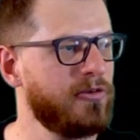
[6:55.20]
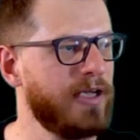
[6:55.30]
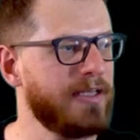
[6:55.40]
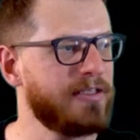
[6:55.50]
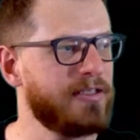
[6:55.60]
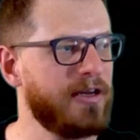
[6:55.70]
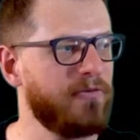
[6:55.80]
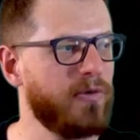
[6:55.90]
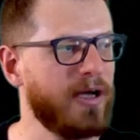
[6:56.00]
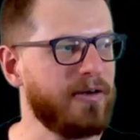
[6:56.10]
instead
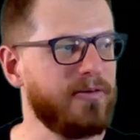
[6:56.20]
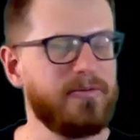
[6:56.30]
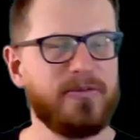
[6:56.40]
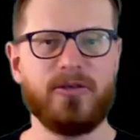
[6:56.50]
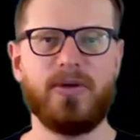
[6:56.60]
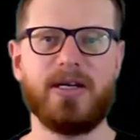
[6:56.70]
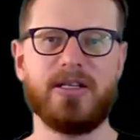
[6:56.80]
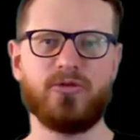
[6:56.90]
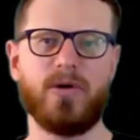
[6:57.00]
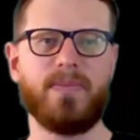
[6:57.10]
of 1. So we're going to
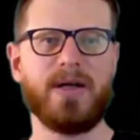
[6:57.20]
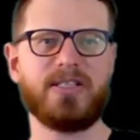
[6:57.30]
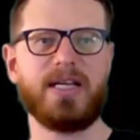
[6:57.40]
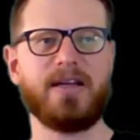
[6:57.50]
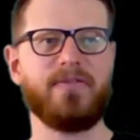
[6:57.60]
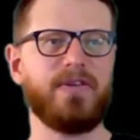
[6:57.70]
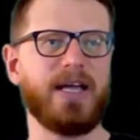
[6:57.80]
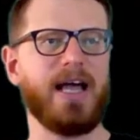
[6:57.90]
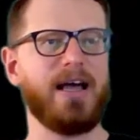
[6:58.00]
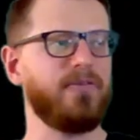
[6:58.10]
swap our second
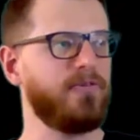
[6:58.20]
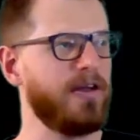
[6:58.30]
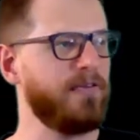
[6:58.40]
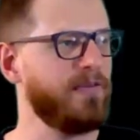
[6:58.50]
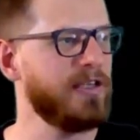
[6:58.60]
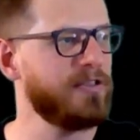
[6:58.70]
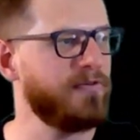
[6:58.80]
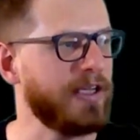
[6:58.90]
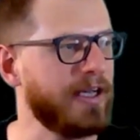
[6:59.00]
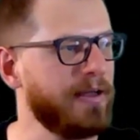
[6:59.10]
finger out for our first
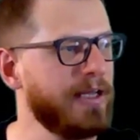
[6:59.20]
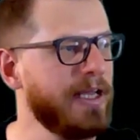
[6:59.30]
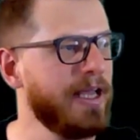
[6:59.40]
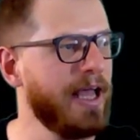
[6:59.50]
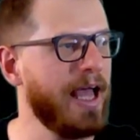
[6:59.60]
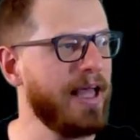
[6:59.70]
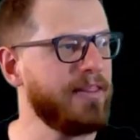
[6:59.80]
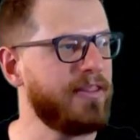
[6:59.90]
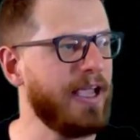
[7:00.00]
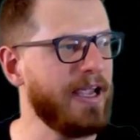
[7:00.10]
finger.
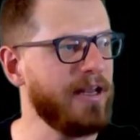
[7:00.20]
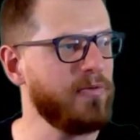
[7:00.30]
And then